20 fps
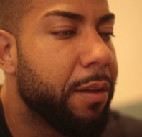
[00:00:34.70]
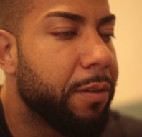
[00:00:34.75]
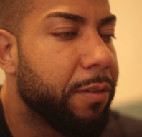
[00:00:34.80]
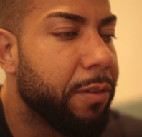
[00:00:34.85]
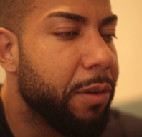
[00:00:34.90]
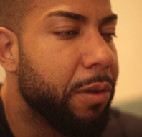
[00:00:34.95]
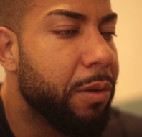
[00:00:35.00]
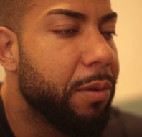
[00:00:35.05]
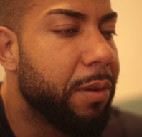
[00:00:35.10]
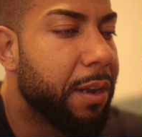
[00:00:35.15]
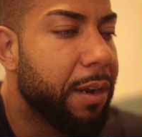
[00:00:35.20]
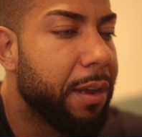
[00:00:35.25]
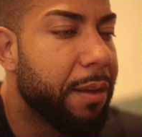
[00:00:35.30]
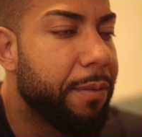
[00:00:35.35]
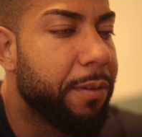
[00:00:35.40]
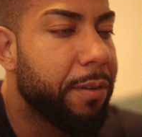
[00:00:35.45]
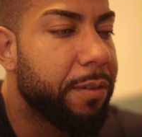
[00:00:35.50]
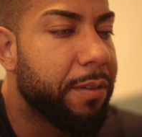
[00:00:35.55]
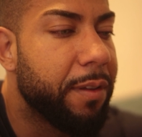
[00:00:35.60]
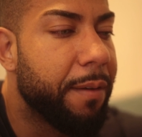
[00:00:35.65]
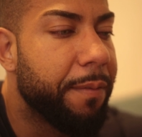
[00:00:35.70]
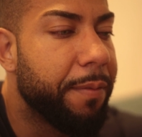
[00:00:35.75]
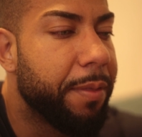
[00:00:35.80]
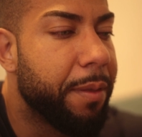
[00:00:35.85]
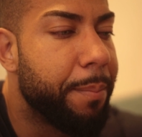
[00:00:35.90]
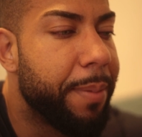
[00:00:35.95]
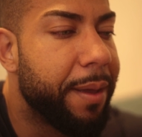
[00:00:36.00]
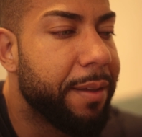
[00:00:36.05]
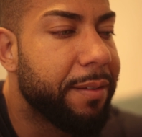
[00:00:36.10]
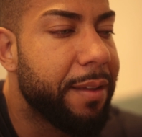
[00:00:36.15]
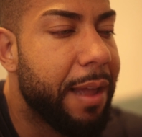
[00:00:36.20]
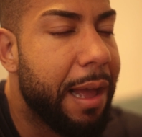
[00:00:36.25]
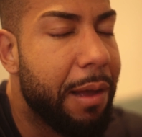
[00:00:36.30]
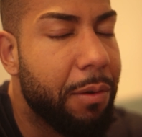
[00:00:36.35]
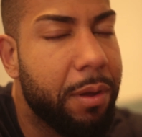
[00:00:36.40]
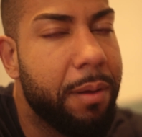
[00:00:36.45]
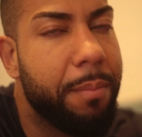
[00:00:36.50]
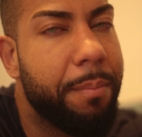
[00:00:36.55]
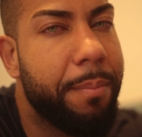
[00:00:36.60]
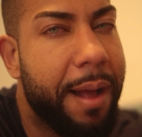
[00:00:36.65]
so you can give yourself the best
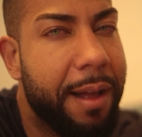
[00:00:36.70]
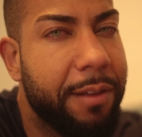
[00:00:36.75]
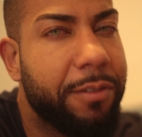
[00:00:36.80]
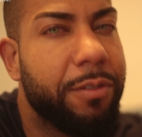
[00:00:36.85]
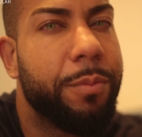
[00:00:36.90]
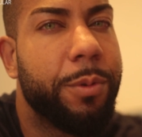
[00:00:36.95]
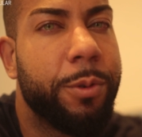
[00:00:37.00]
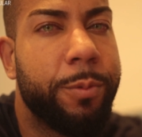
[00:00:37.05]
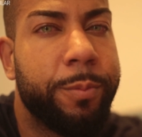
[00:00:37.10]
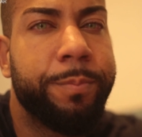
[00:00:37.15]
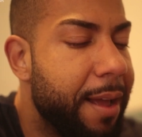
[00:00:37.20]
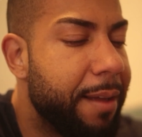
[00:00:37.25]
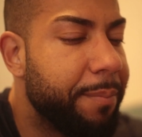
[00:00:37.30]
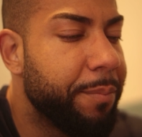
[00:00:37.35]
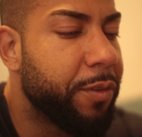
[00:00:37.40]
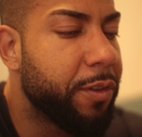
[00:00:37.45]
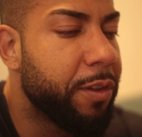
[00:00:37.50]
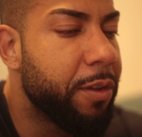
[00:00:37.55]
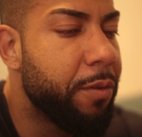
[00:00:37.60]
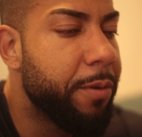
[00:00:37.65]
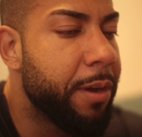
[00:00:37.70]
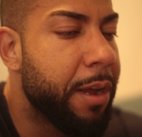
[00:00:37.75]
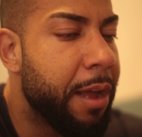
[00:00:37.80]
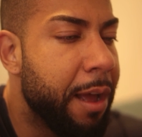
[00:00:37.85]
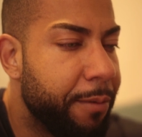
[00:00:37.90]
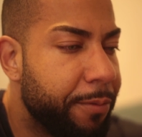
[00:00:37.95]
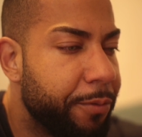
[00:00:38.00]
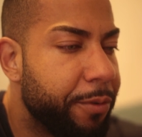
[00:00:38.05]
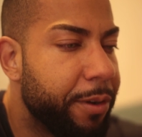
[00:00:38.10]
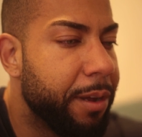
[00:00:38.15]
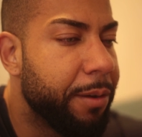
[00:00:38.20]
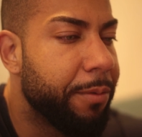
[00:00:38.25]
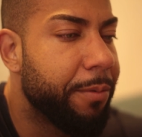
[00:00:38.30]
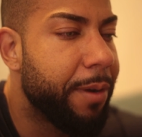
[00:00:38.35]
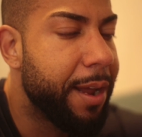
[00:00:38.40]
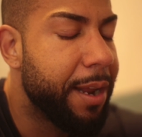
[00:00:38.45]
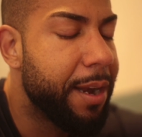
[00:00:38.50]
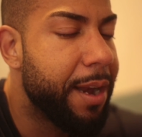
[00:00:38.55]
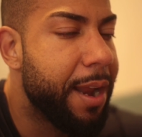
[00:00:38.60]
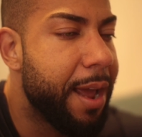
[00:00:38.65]
outcome possible. I'm still recovering
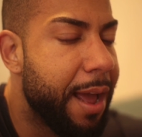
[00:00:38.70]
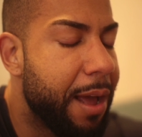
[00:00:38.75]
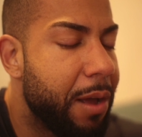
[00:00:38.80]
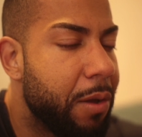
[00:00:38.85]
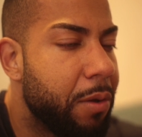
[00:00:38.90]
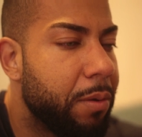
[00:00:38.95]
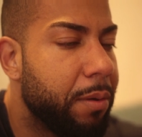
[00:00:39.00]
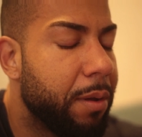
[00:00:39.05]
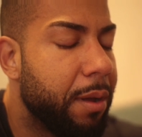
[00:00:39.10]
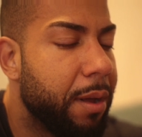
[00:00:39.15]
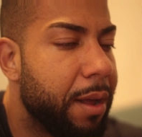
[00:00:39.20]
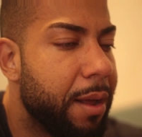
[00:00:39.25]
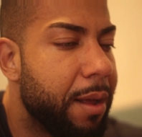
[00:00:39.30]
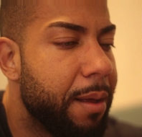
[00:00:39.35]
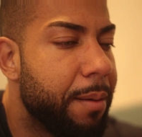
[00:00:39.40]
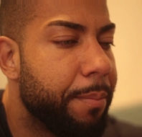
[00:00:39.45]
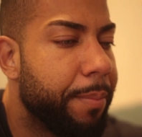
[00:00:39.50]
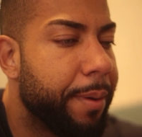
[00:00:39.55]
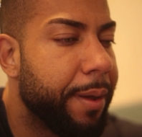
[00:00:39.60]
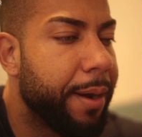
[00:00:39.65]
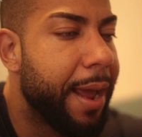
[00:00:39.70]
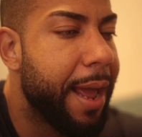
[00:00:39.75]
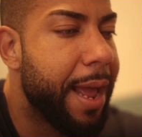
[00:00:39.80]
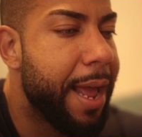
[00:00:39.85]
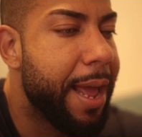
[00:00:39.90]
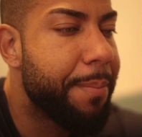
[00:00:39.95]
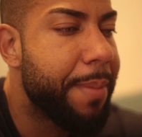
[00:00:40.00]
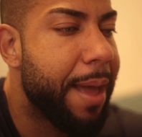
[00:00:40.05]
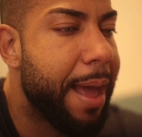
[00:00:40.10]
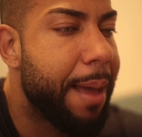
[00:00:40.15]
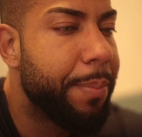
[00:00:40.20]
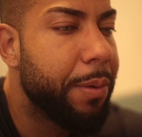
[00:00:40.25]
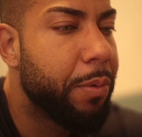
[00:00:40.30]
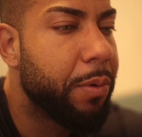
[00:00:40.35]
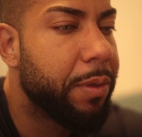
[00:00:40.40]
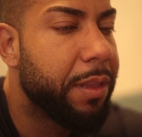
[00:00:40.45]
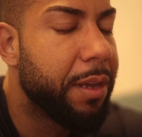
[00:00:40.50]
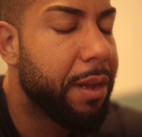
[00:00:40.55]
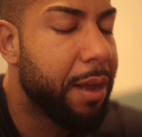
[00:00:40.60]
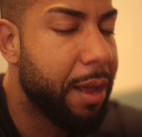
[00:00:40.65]
right now, but I am happy
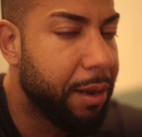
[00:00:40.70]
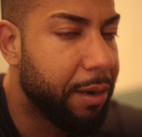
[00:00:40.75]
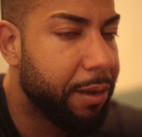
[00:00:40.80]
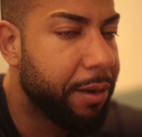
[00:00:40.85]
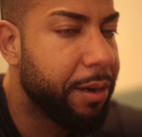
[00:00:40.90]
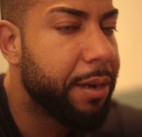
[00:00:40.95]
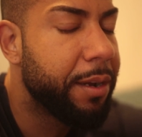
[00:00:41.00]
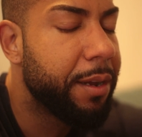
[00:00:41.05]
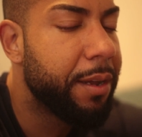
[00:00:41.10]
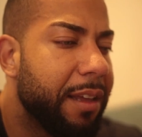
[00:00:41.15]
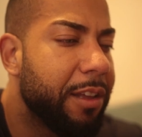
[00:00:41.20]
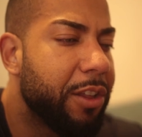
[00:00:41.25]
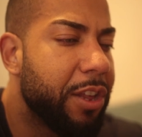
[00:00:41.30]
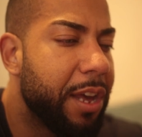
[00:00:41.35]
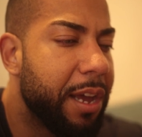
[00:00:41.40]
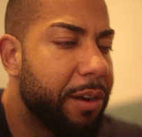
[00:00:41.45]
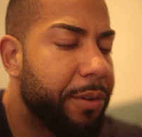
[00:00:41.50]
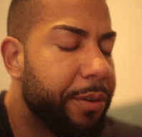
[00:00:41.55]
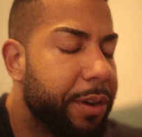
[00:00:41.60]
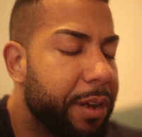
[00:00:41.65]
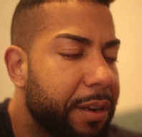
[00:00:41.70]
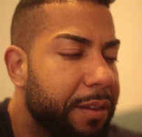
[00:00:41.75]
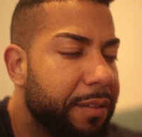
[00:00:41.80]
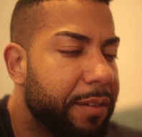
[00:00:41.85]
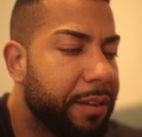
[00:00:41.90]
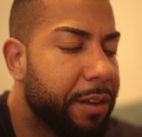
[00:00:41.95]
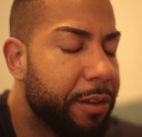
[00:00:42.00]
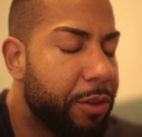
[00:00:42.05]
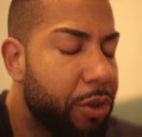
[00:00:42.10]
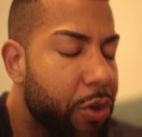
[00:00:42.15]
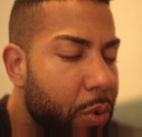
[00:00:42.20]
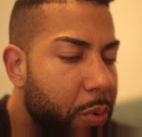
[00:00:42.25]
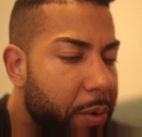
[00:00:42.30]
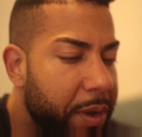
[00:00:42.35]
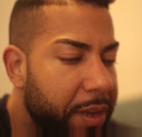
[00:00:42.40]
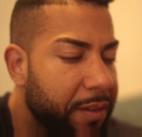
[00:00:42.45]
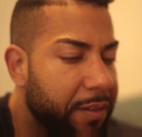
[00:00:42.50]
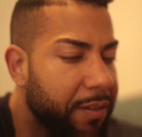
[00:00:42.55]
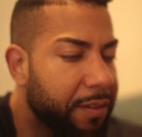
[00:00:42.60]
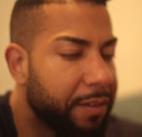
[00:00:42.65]
with the color. I think Jade Green is a good
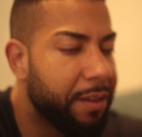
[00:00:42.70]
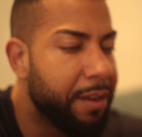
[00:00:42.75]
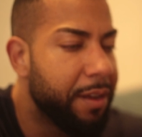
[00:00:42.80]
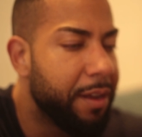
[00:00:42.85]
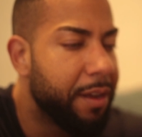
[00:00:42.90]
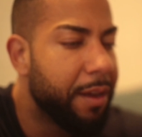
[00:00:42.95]
choice.